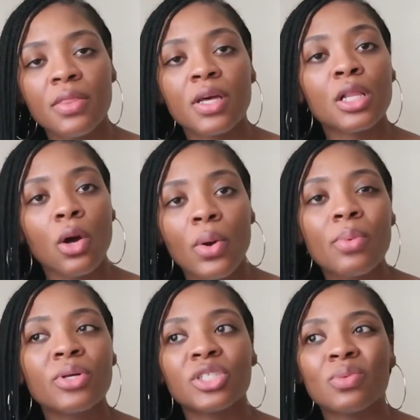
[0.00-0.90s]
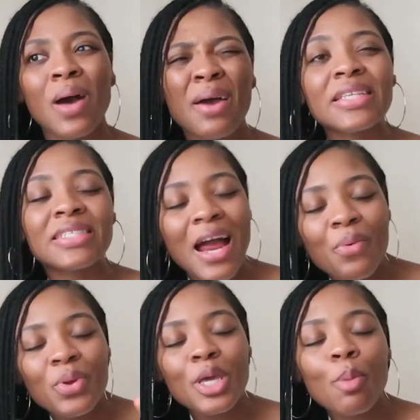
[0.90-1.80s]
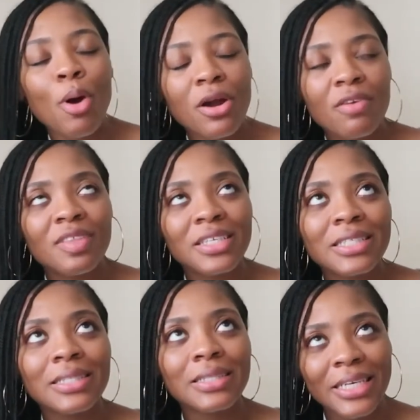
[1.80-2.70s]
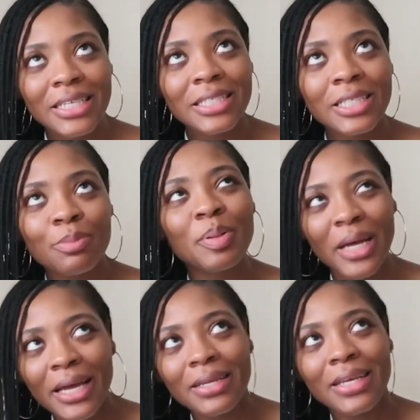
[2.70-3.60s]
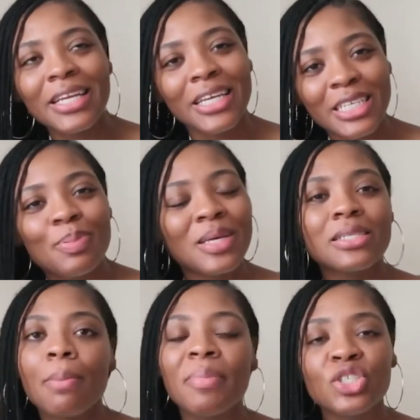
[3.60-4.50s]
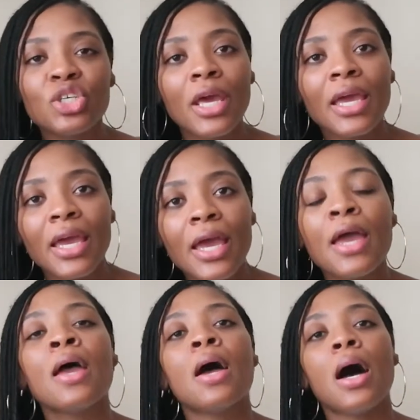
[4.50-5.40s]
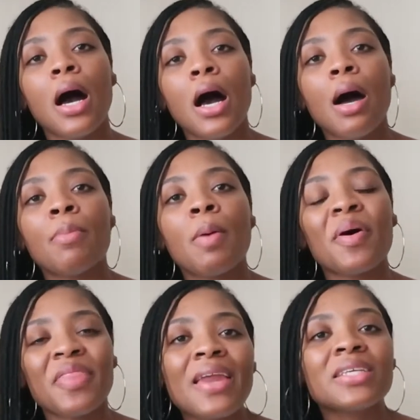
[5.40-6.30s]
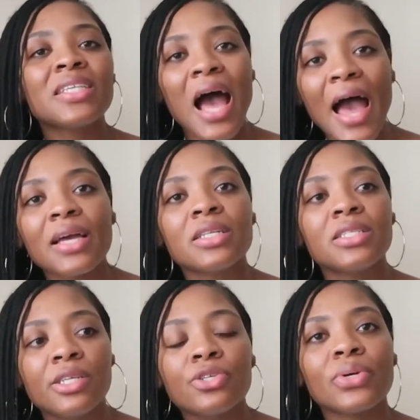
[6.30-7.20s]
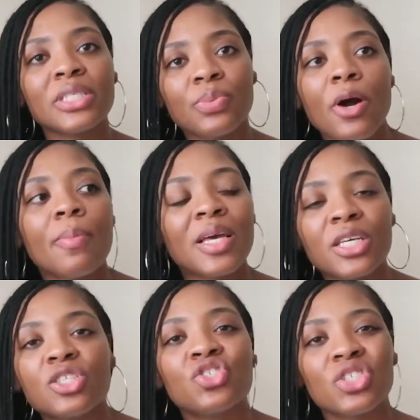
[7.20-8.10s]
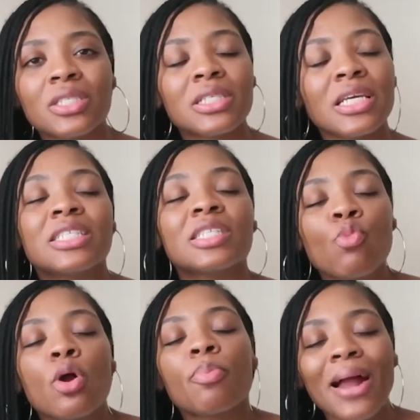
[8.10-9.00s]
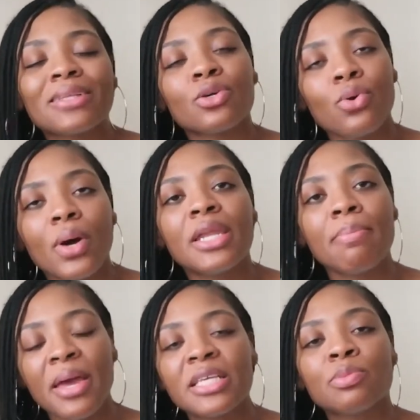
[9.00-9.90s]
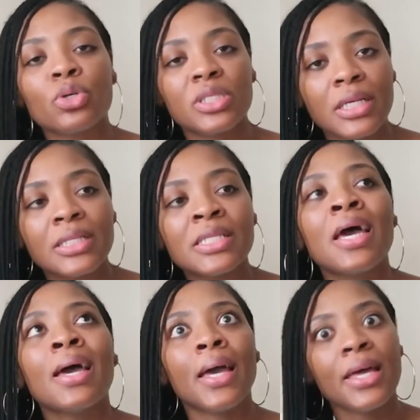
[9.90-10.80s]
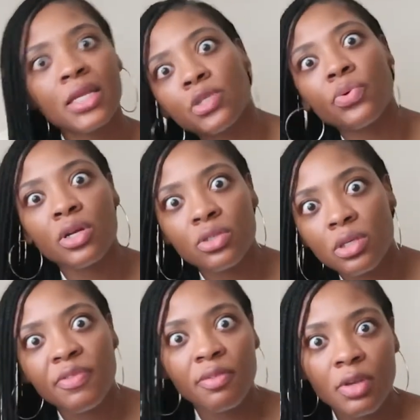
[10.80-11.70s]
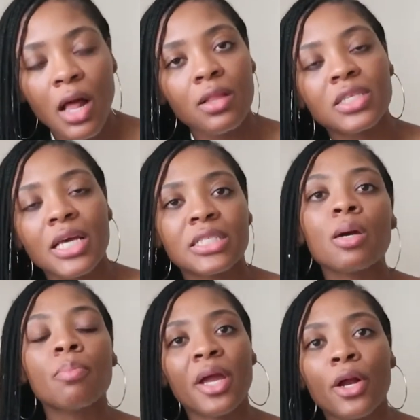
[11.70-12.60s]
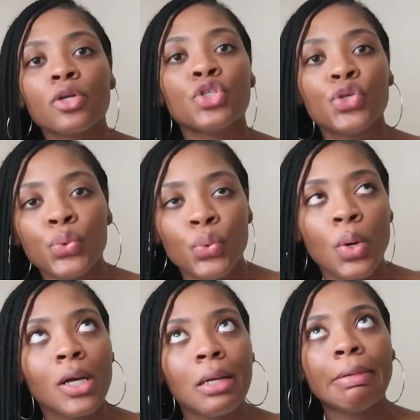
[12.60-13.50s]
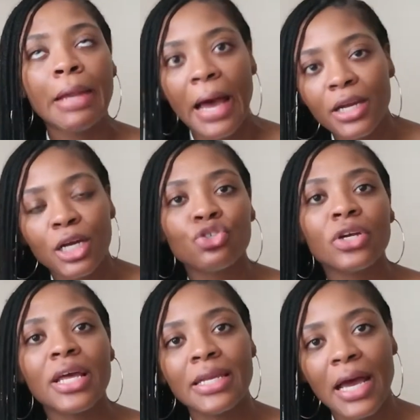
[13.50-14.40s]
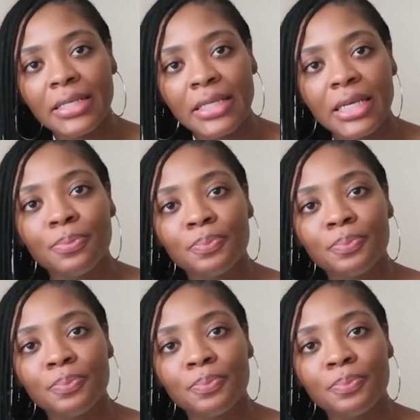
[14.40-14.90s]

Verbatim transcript: the chloe which is why it's not really a part of this list but it is because i'm mentioning it um, but that is a high contender as well because it just it's more practical and it makes more sense and it's $350 as compared to 990